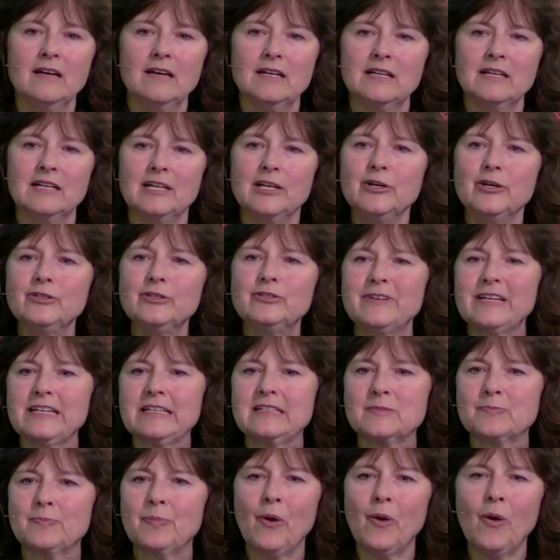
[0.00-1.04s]

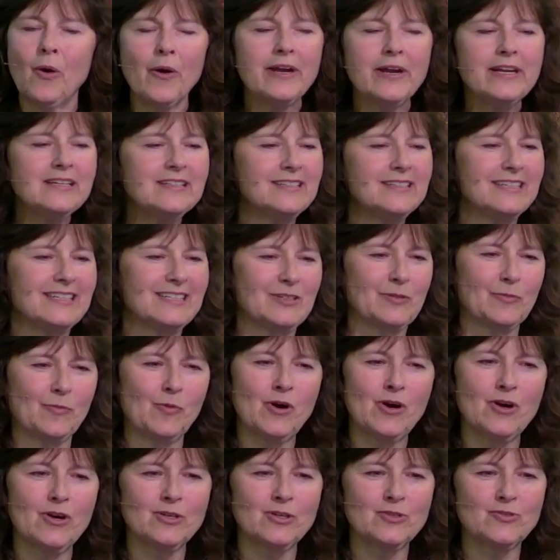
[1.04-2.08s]
Ludwig's poignant
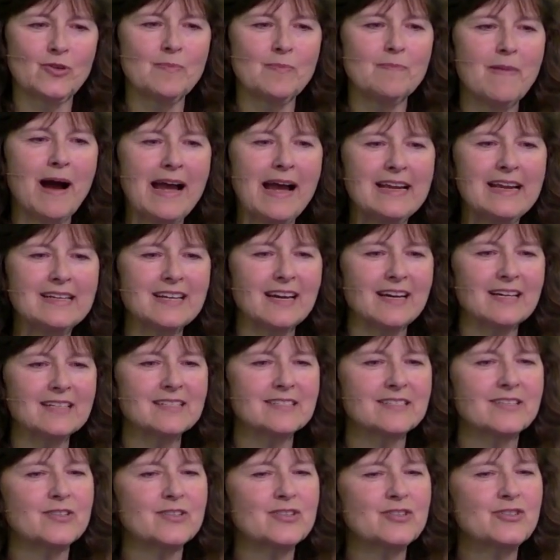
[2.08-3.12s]
words remind us
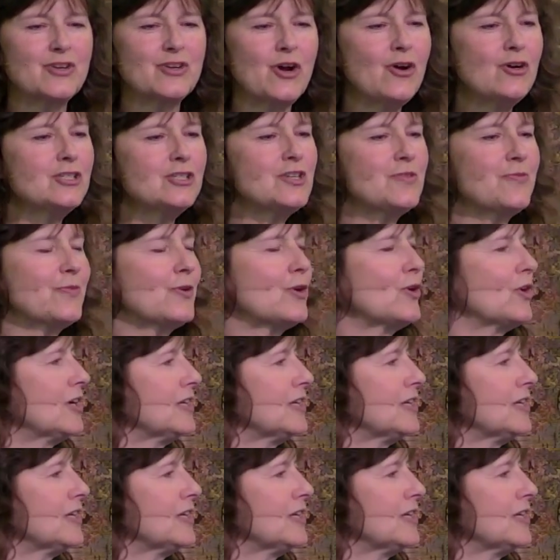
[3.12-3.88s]
to search for a